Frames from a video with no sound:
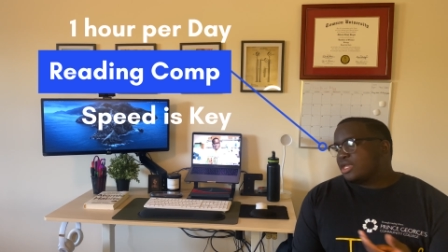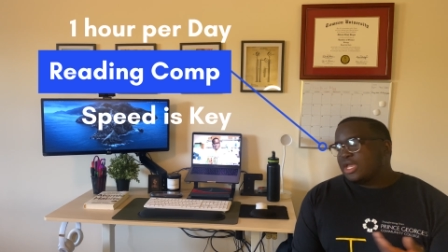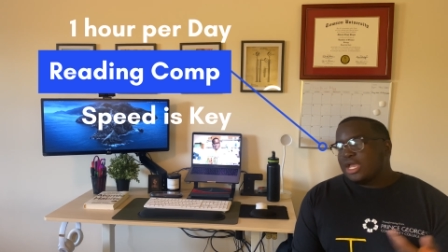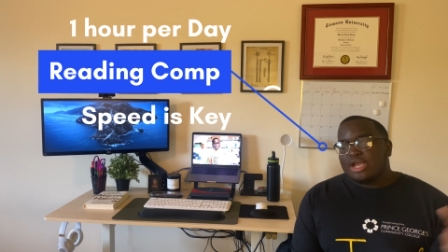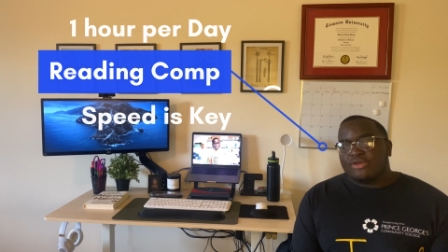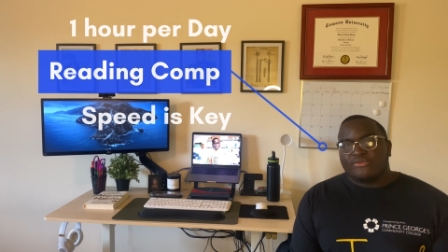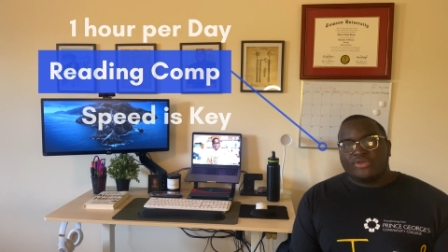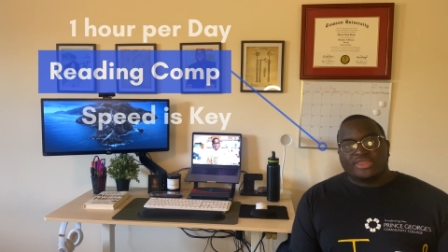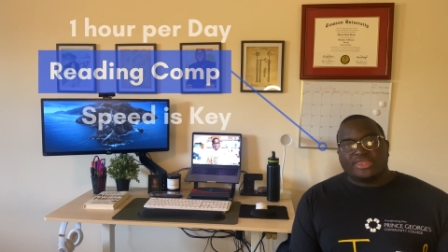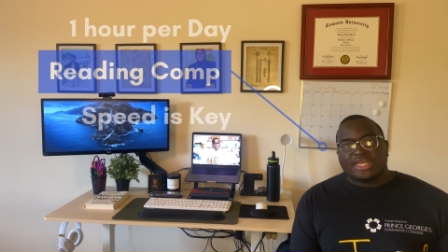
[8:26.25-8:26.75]
I
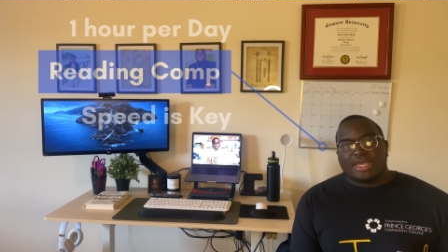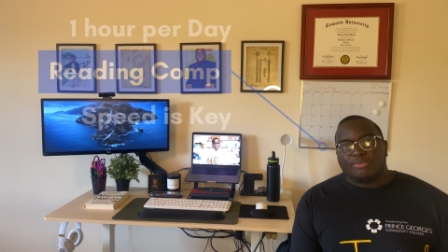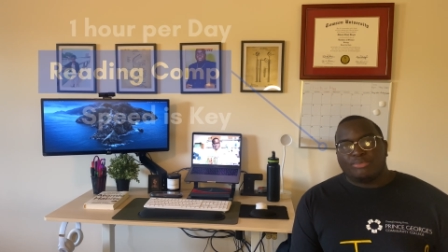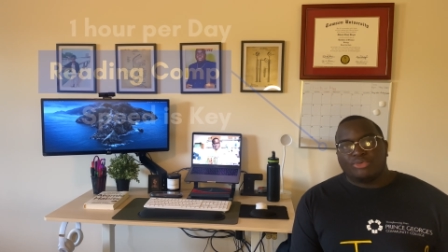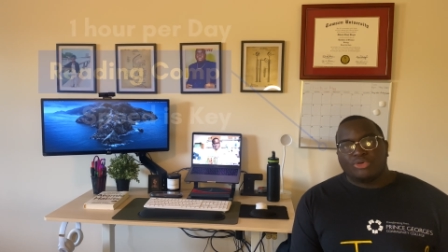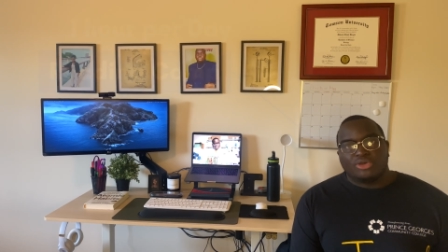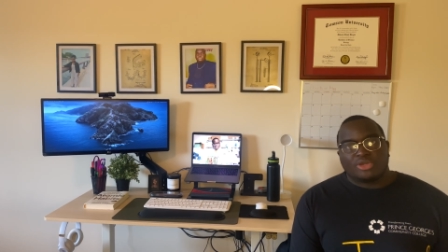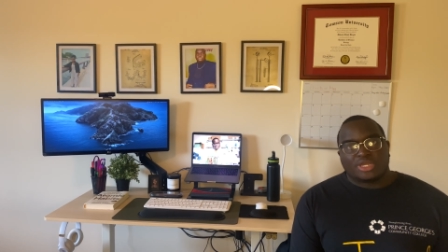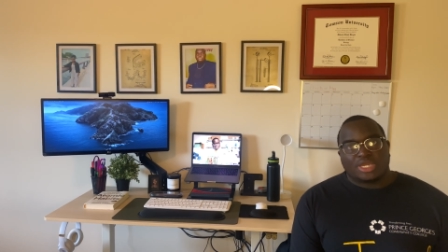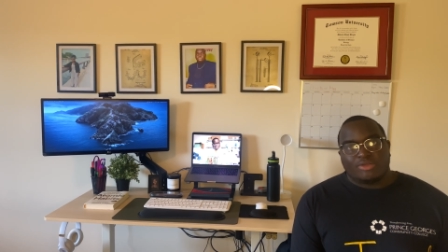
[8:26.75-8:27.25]
read that
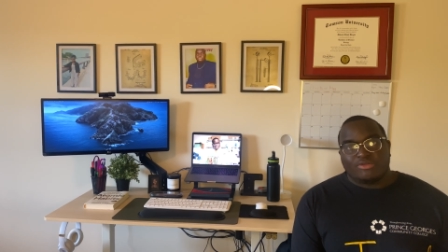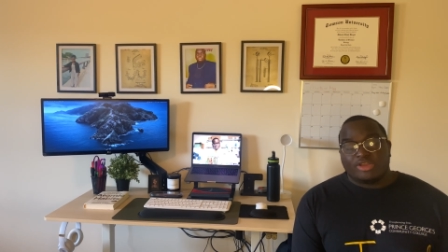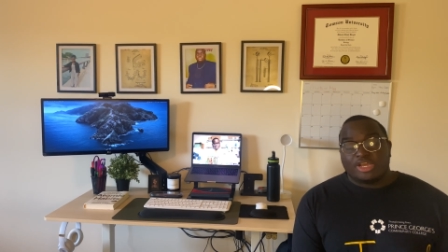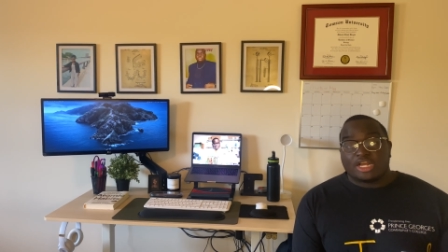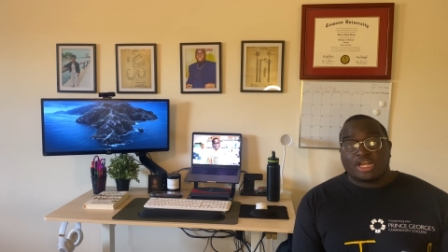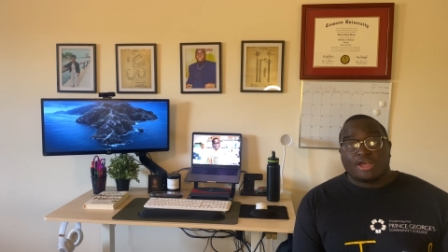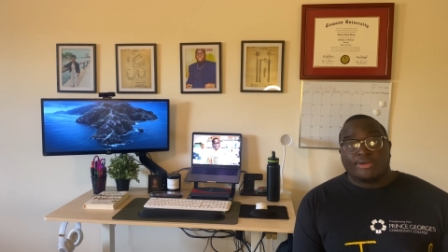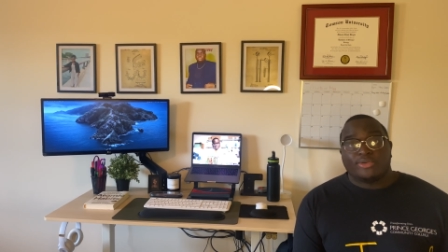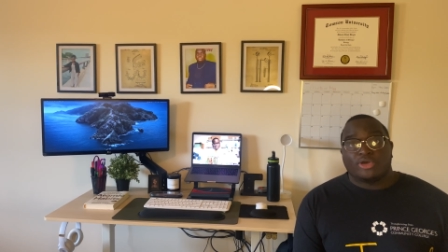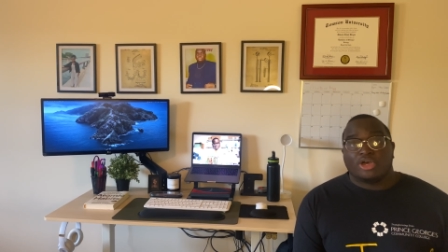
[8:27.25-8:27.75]
book. I read a
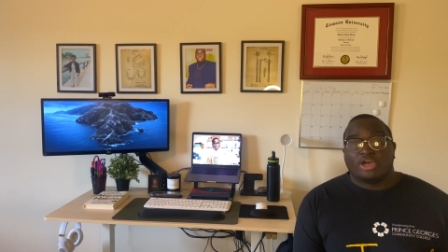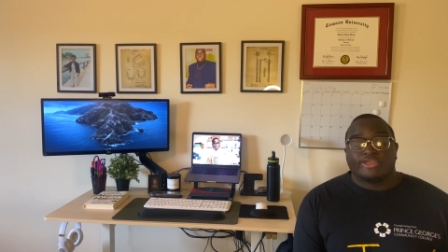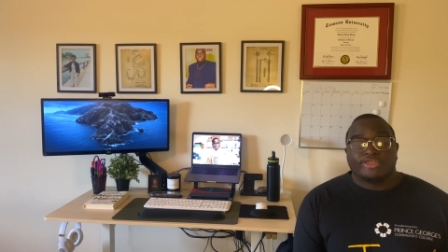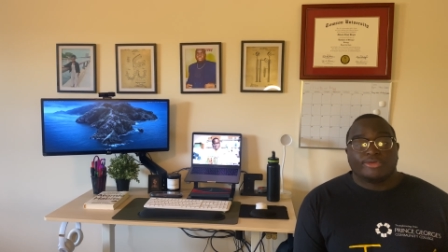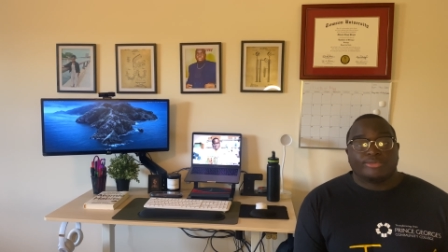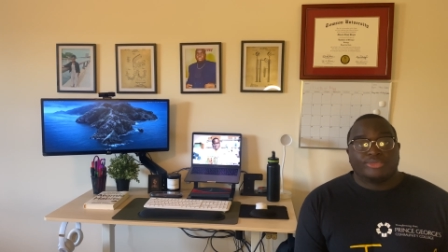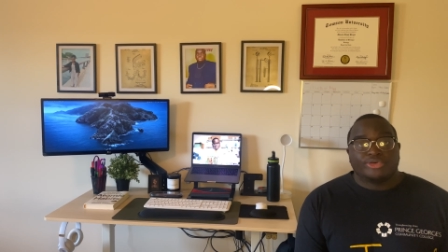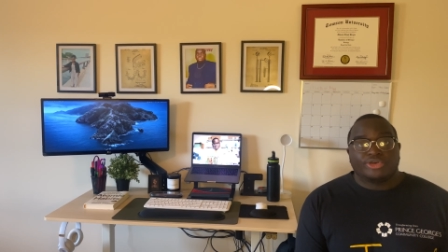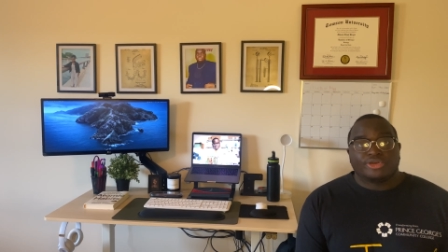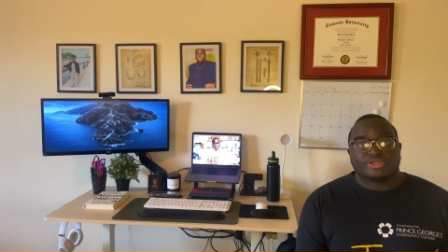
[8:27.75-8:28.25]
couple other
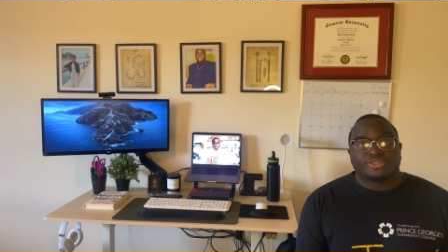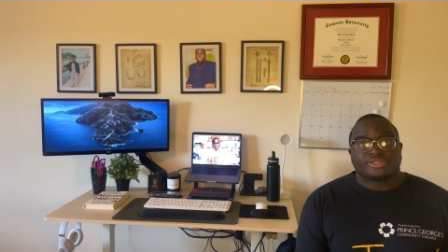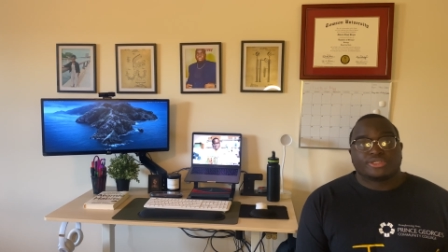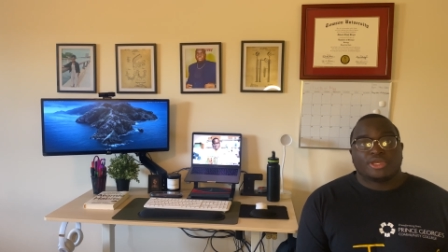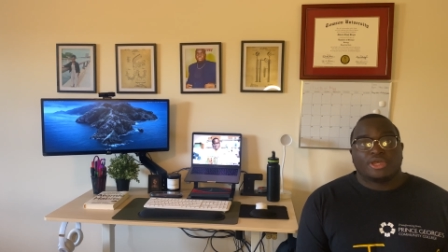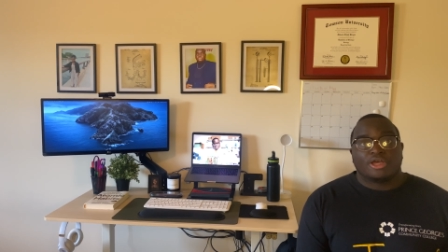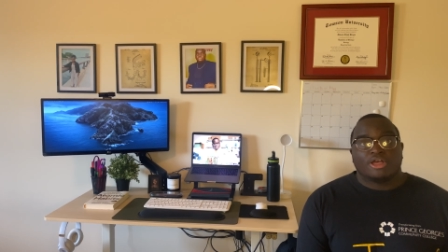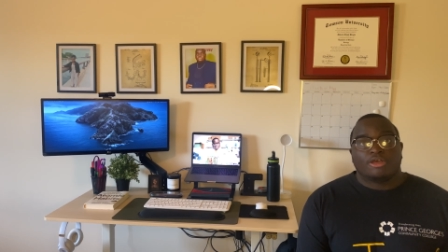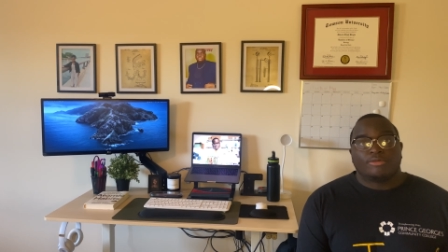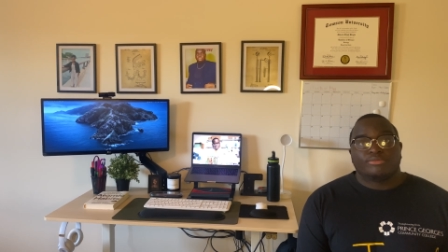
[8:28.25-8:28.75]
books
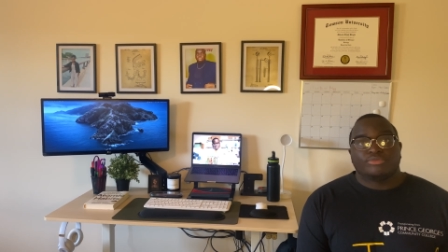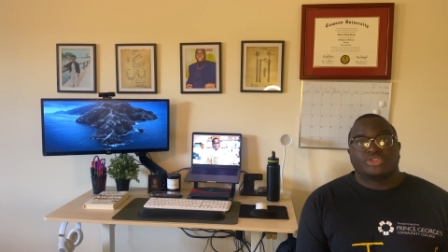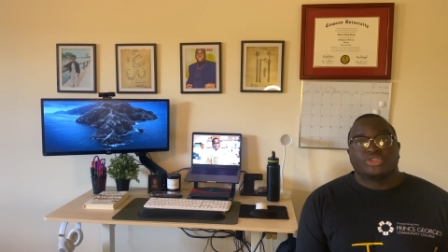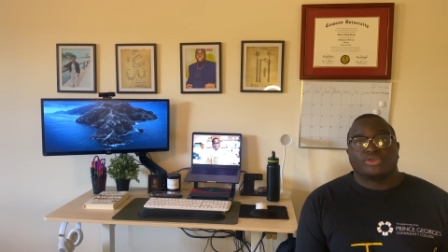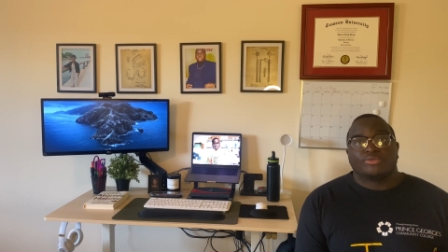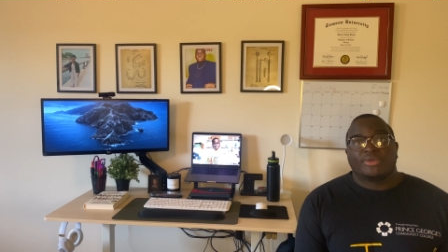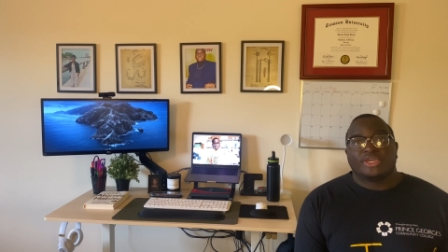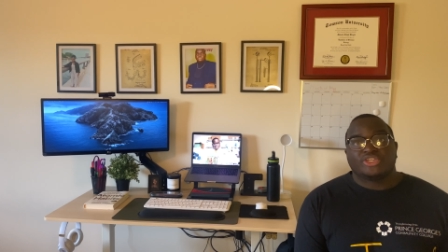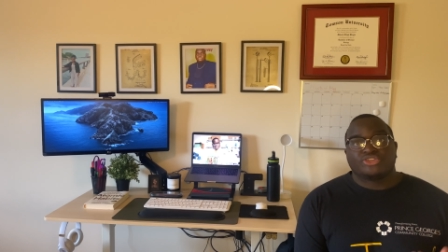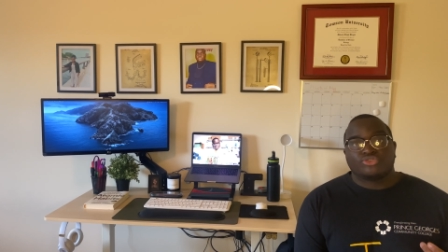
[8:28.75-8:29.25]
um, to
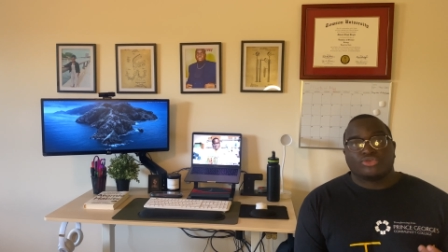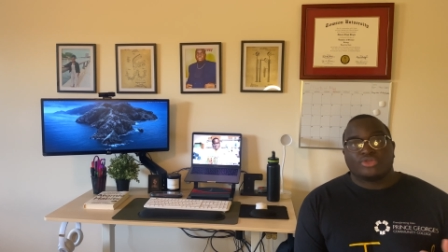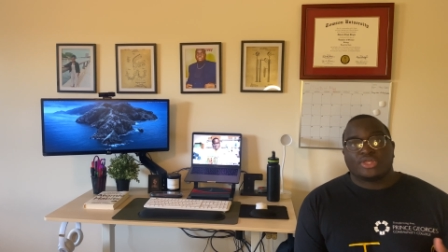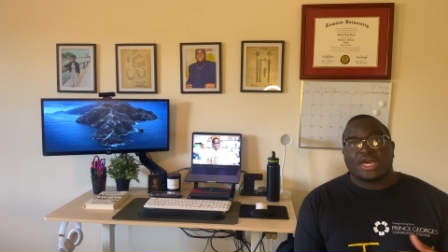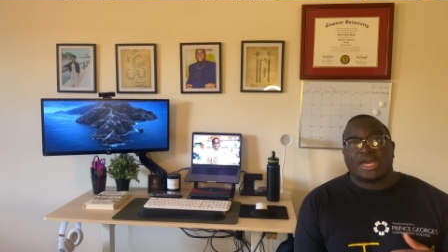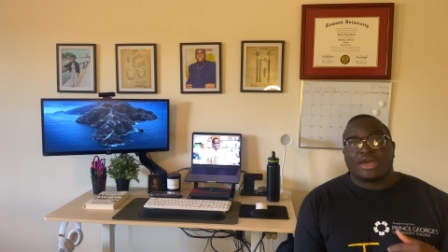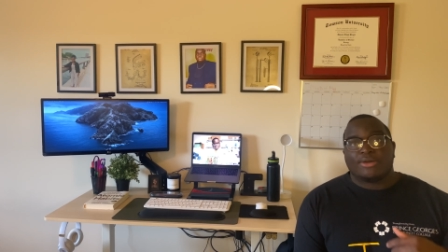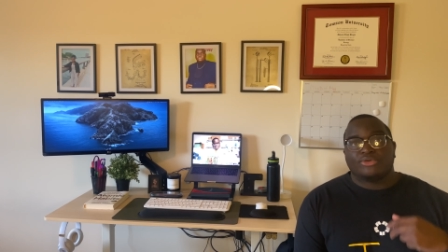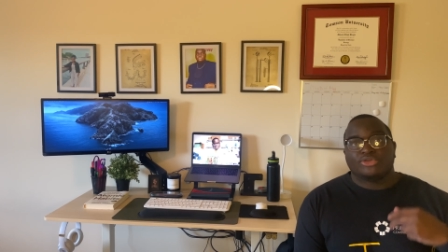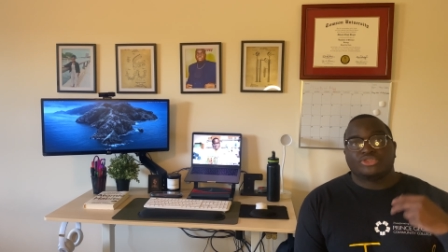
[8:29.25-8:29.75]
make sure that
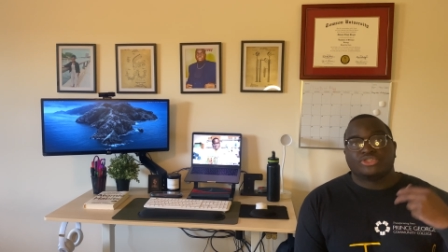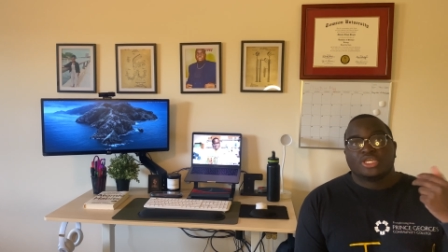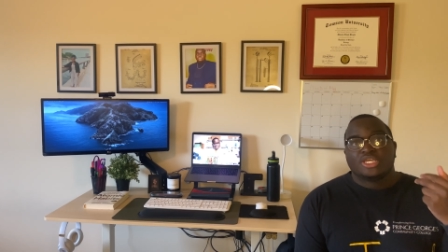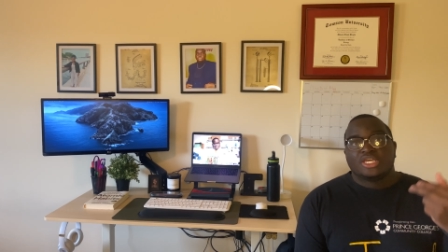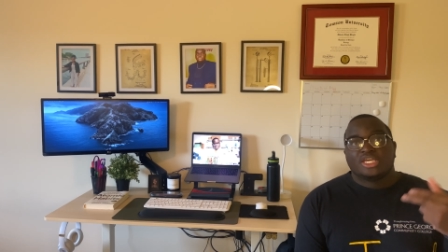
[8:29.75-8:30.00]
I was